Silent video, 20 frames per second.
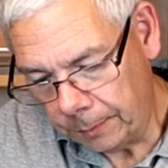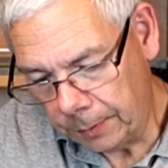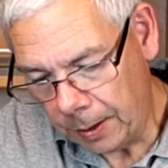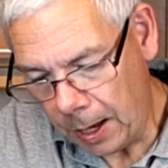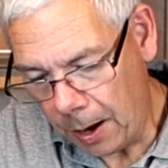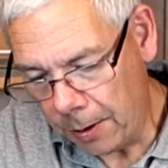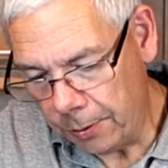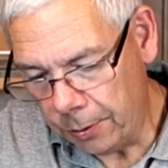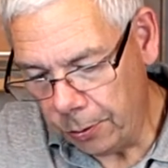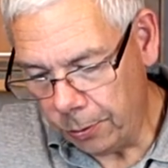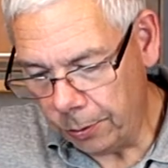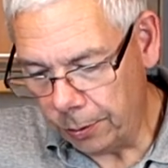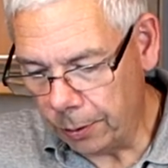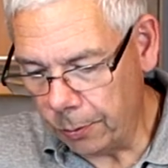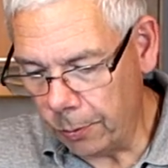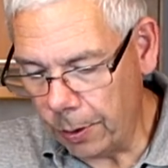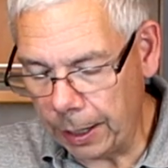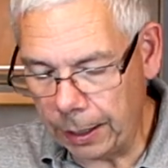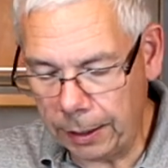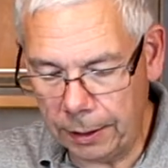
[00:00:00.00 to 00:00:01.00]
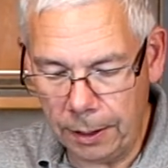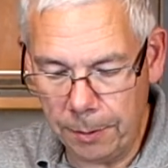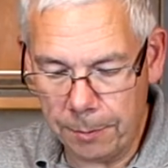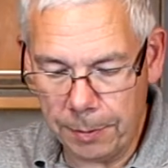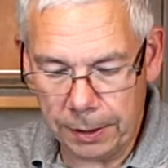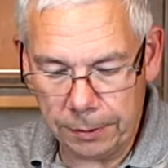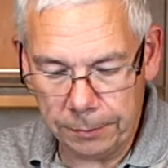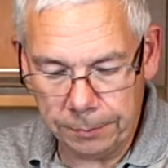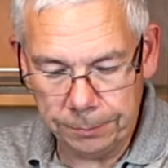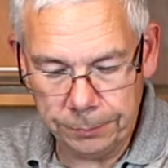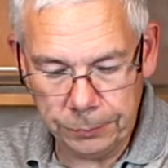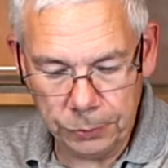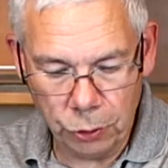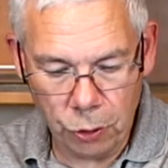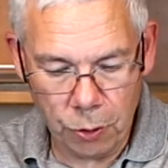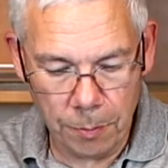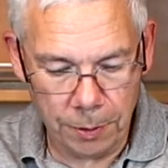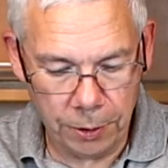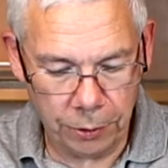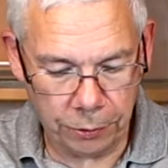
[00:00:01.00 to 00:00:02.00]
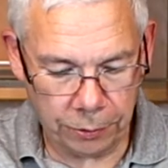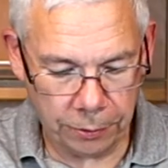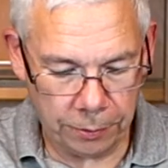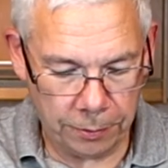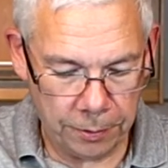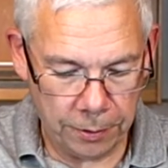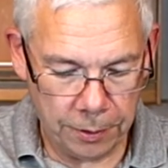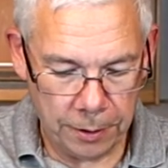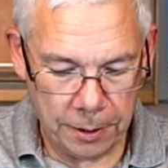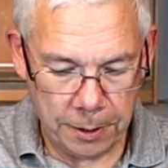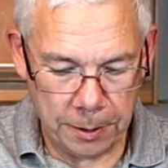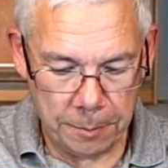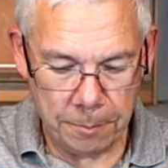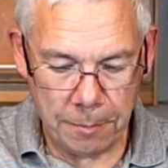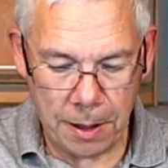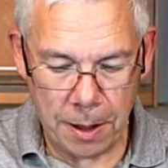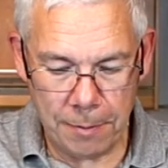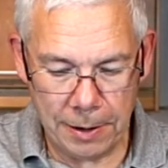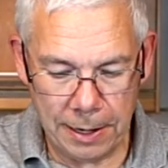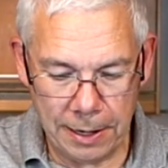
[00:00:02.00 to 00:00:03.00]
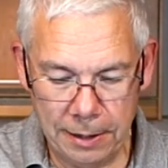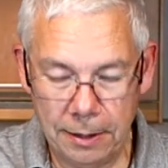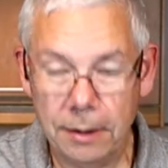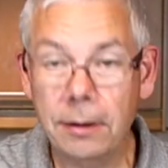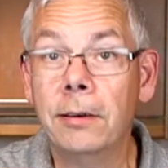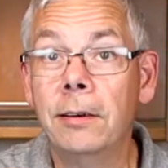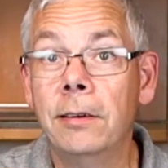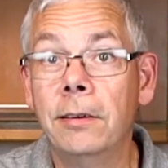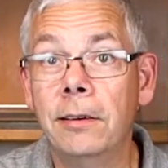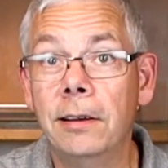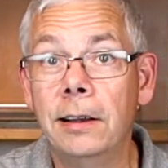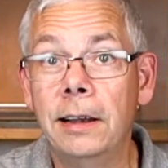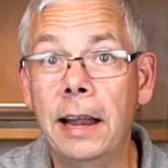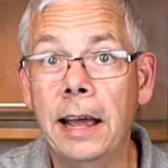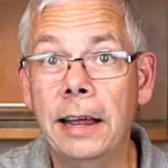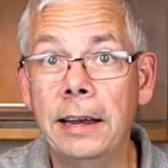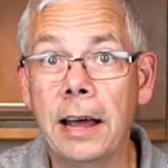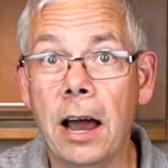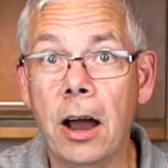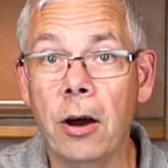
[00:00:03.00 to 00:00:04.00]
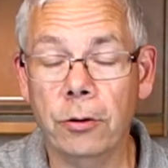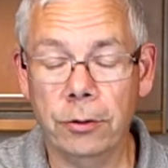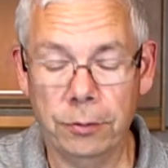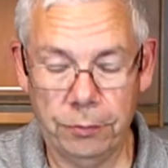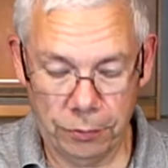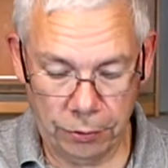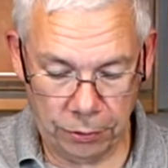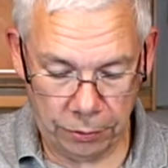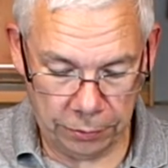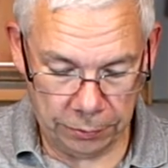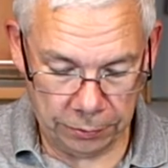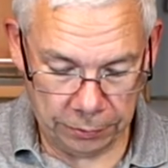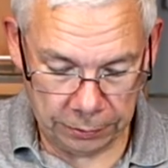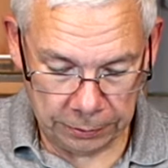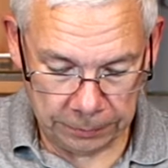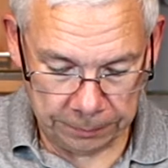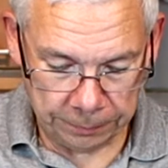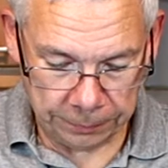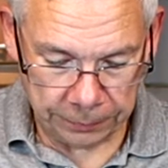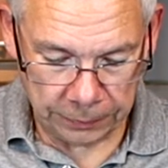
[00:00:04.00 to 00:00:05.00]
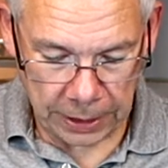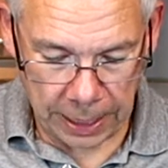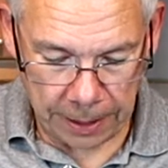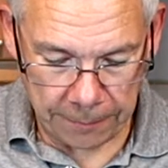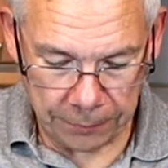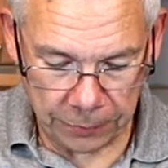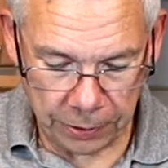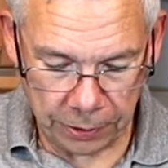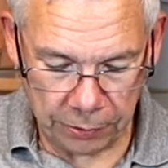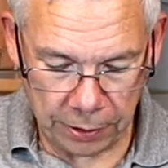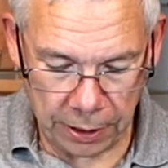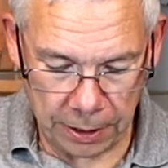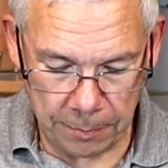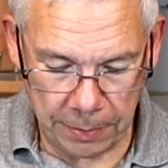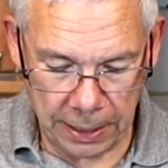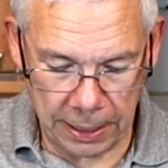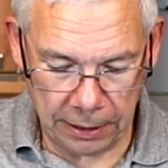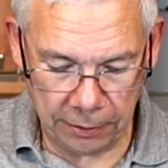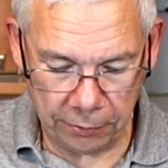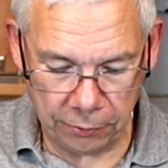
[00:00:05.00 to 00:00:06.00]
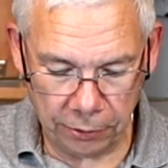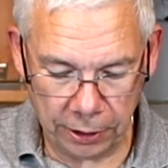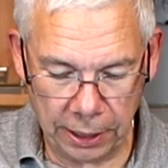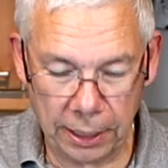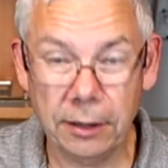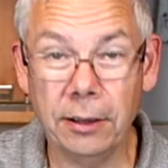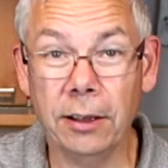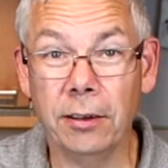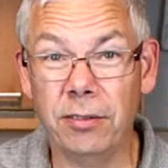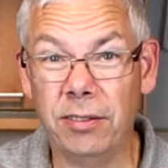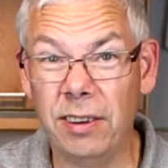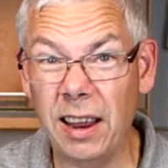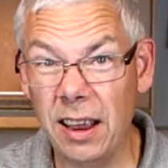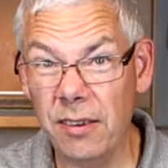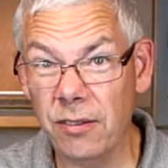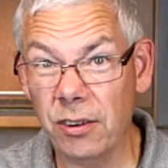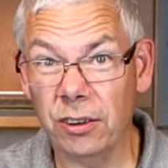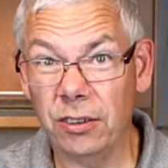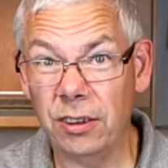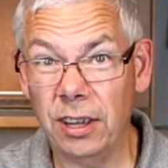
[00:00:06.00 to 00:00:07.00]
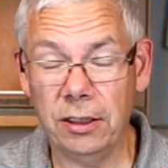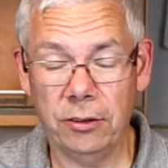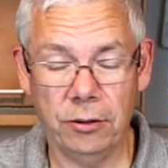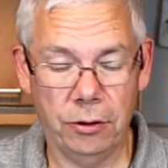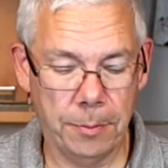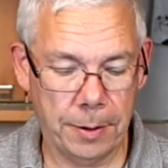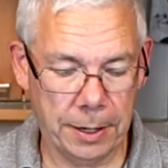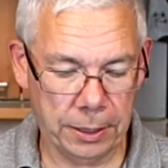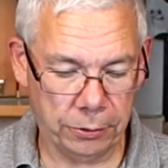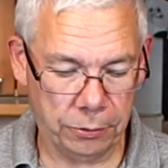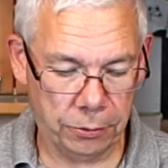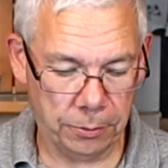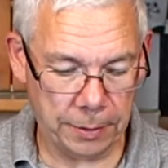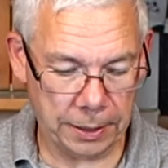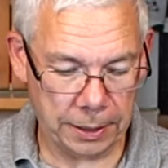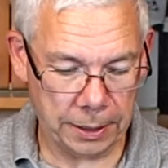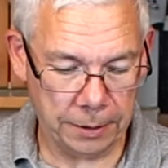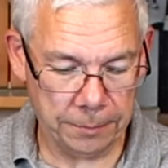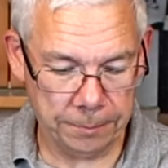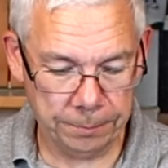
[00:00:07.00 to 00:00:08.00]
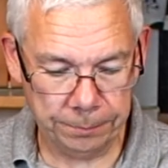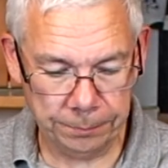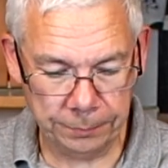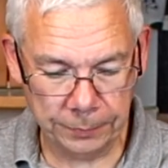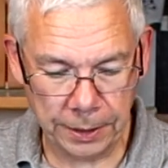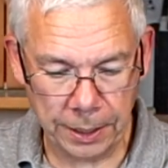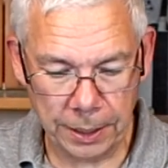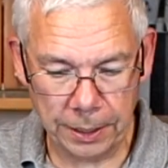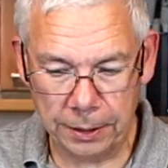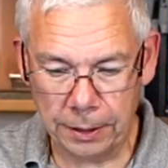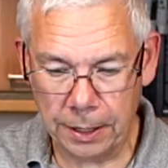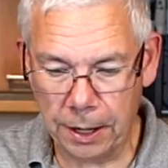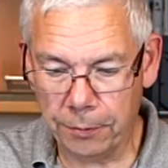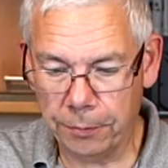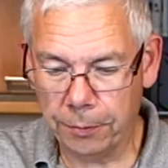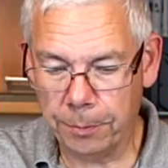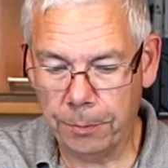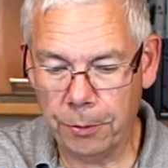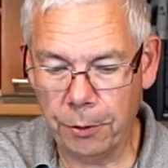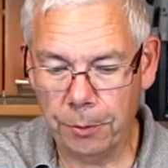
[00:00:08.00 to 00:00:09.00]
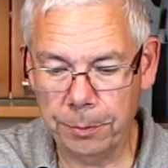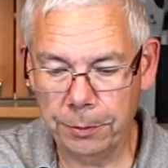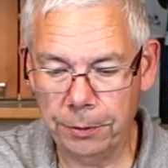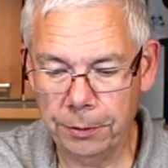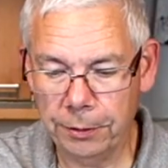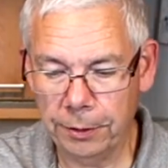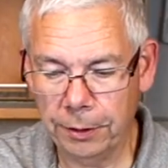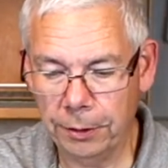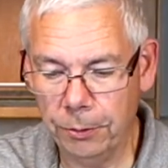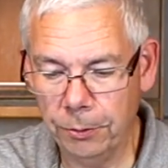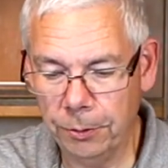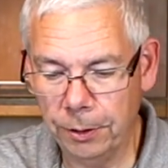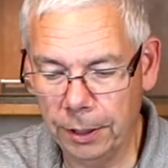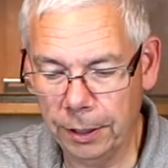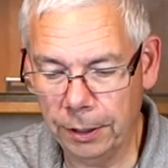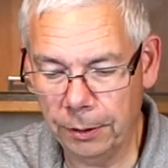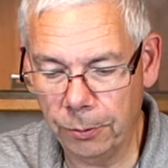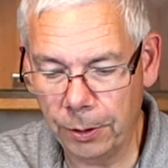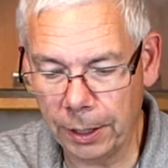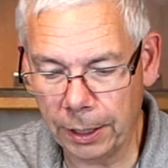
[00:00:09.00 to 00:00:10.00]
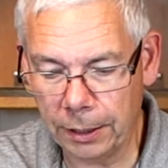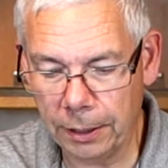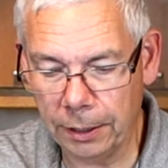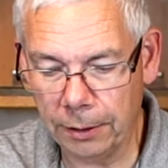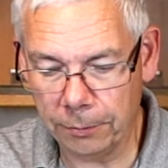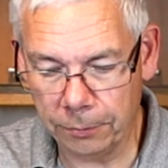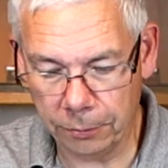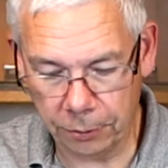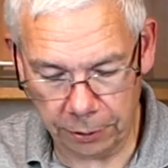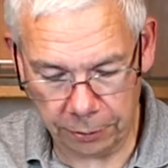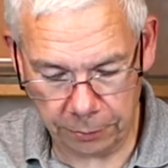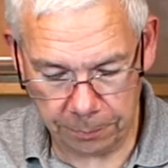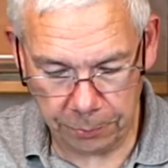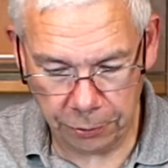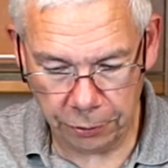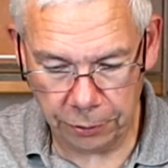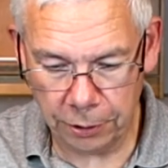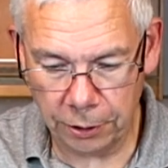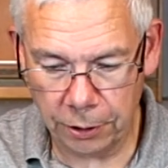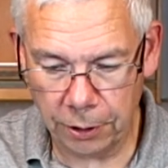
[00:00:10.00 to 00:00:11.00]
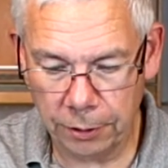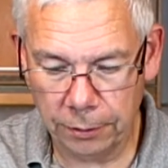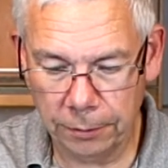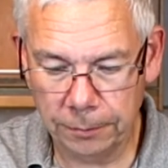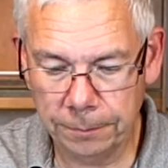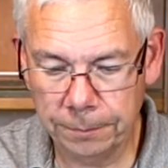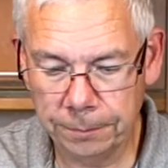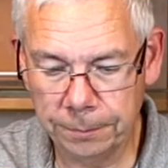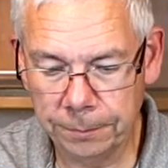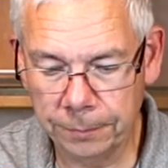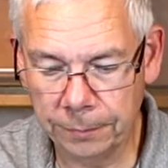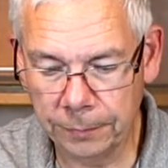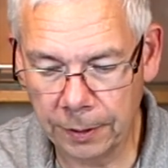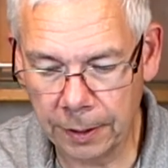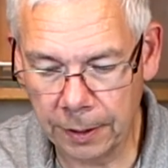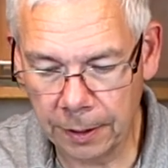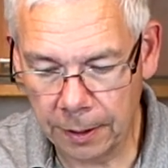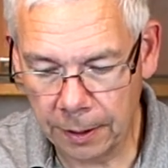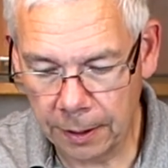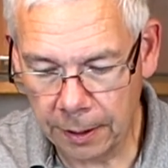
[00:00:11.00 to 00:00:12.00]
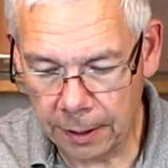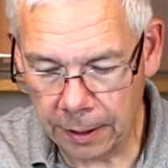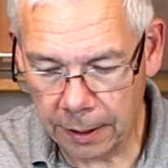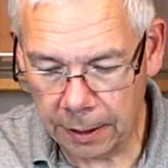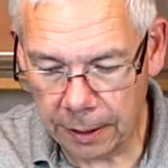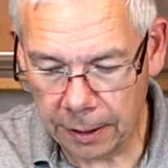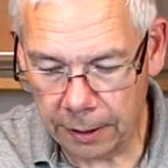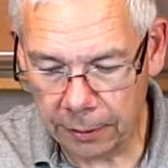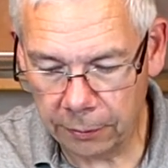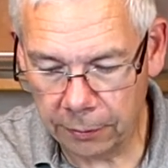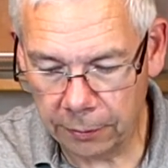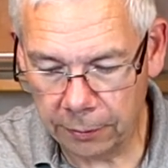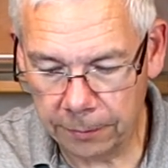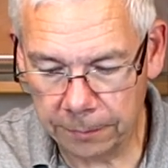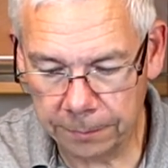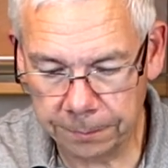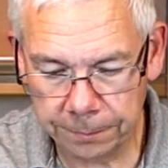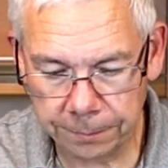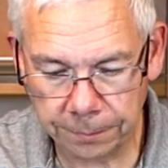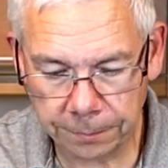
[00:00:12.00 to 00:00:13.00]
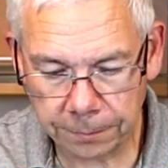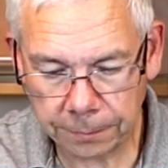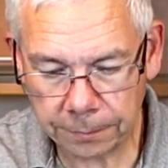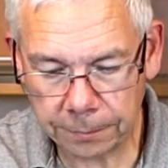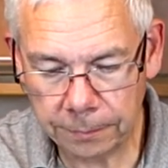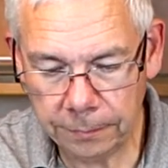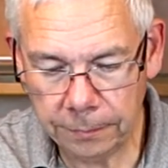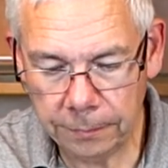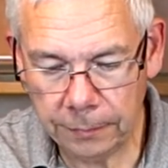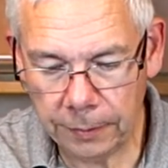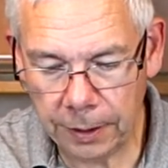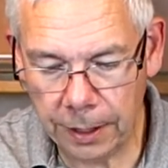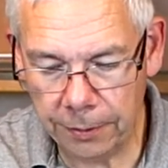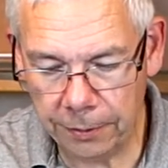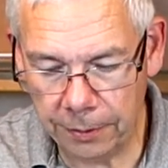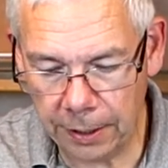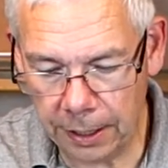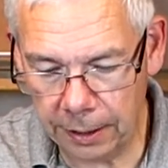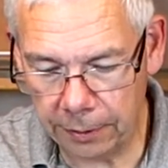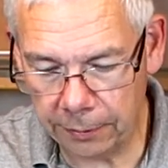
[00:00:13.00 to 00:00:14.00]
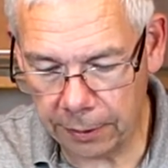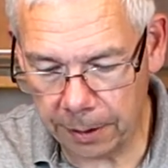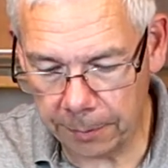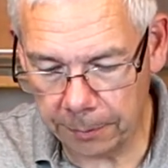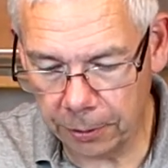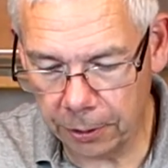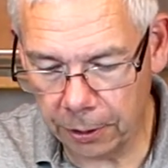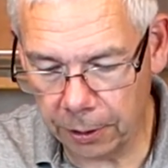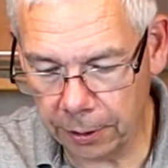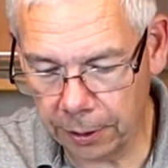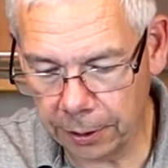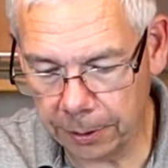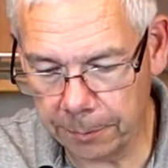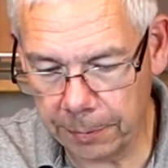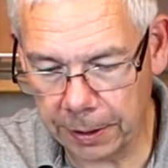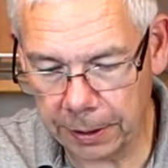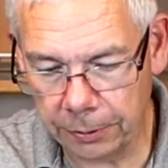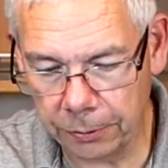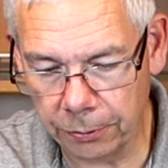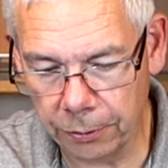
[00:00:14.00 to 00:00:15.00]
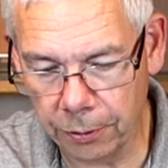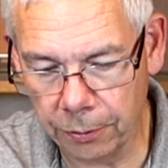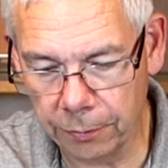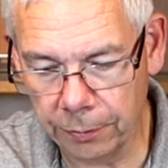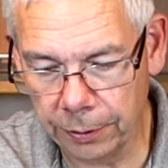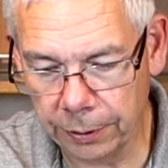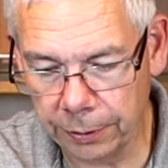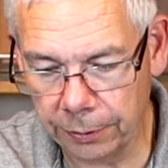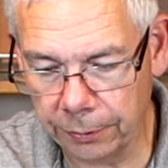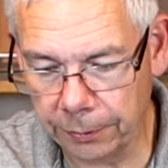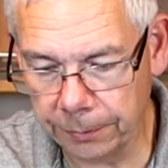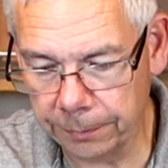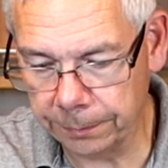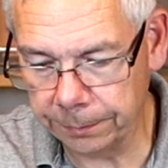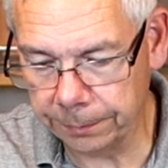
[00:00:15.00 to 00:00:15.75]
Now I do it directly, but normally you can maybe lay down for 10 minutes to get the flavors into the butter, but now for purposes I do it here directly. So just put it on and take some garlic butter over it.